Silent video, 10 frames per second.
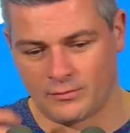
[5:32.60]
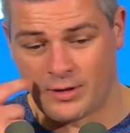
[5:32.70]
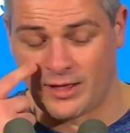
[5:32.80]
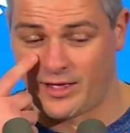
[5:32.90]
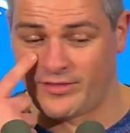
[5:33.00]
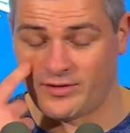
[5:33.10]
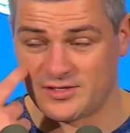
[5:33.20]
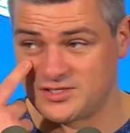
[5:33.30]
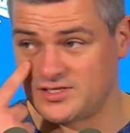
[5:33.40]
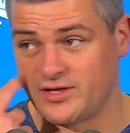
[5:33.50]
Well, I think,
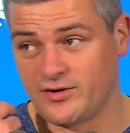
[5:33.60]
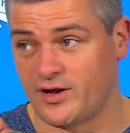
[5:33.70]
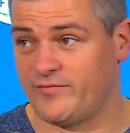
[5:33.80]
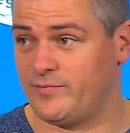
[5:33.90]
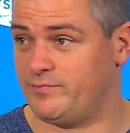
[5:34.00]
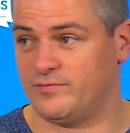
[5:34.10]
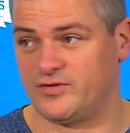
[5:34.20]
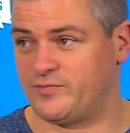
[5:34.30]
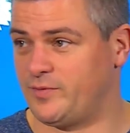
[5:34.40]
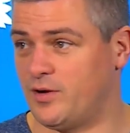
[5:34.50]
as you say, there's
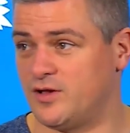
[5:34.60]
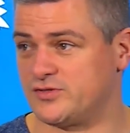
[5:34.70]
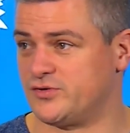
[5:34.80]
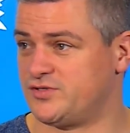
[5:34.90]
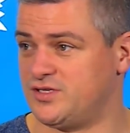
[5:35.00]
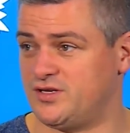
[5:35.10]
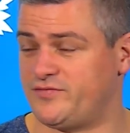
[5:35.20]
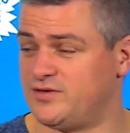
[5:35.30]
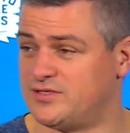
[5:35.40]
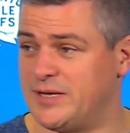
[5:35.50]
been all sorts of
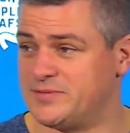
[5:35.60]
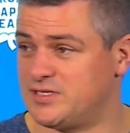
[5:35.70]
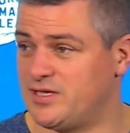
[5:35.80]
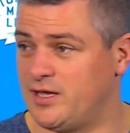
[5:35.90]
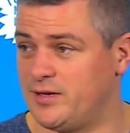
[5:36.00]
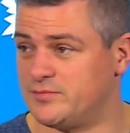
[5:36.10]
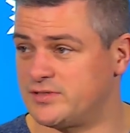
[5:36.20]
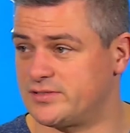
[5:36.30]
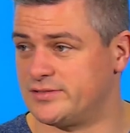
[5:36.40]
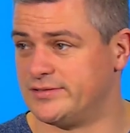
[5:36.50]
different types of
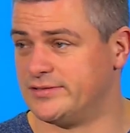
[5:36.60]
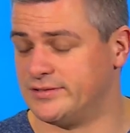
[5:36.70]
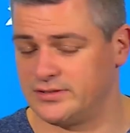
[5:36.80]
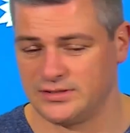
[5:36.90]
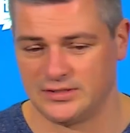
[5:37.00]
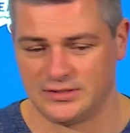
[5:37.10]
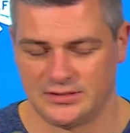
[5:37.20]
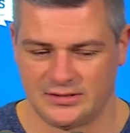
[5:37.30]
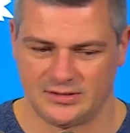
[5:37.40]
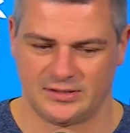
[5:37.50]
games.
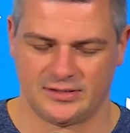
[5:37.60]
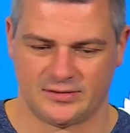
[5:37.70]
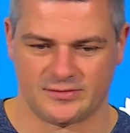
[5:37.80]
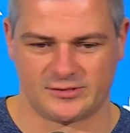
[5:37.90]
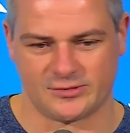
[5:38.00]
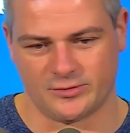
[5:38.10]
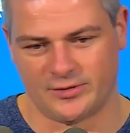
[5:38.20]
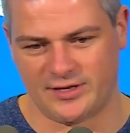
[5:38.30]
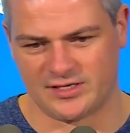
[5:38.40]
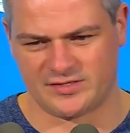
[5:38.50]
So
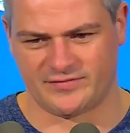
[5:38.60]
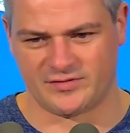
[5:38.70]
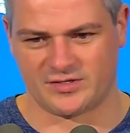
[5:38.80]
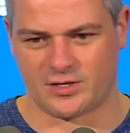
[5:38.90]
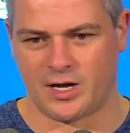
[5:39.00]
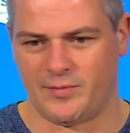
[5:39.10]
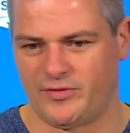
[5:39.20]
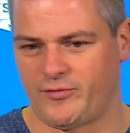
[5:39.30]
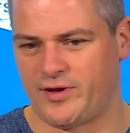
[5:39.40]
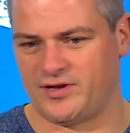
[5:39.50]
I guess if there's a common
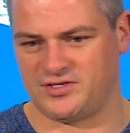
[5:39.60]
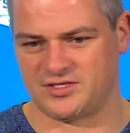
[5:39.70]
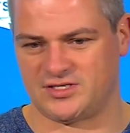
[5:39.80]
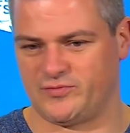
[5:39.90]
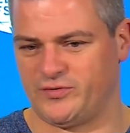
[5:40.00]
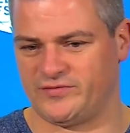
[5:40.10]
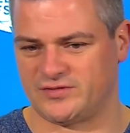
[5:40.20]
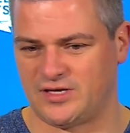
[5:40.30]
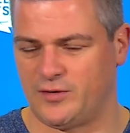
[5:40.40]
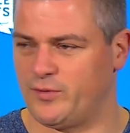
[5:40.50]
thread, it's just that we've
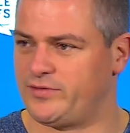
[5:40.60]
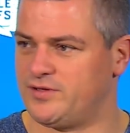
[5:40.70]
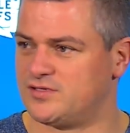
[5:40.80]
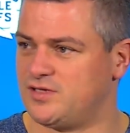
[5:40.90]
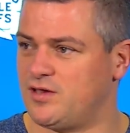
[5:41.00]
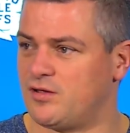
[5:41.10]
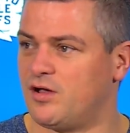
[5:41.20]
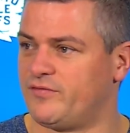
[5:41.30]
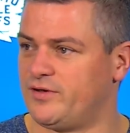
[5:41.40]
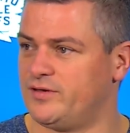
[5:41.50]
stayed with it, stayed
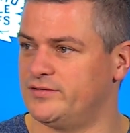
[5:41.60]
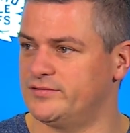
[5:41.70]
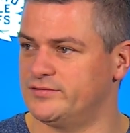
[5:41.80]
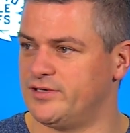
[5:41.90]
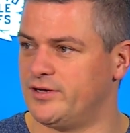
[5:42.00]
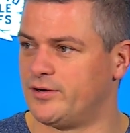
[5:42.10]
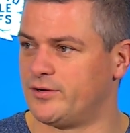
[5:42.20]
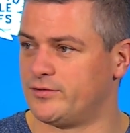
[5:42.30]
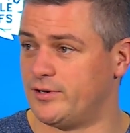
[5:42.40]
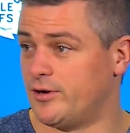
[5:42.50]
confident in
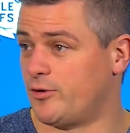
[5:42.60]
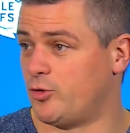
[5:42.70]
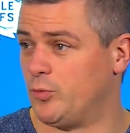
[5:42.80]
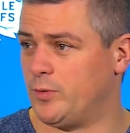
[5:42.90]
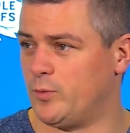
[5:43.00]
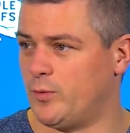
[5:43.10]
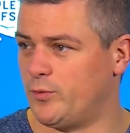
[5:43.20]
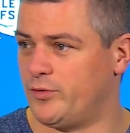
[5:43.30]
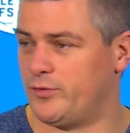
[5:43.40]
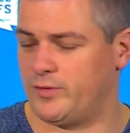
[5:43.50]
our group and what
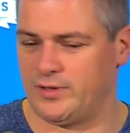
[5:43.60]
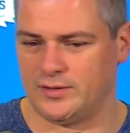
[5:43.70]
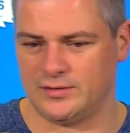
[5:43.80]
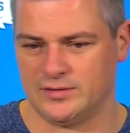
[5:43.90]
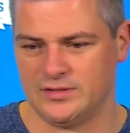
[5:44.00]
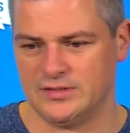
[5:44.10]
we're doing, and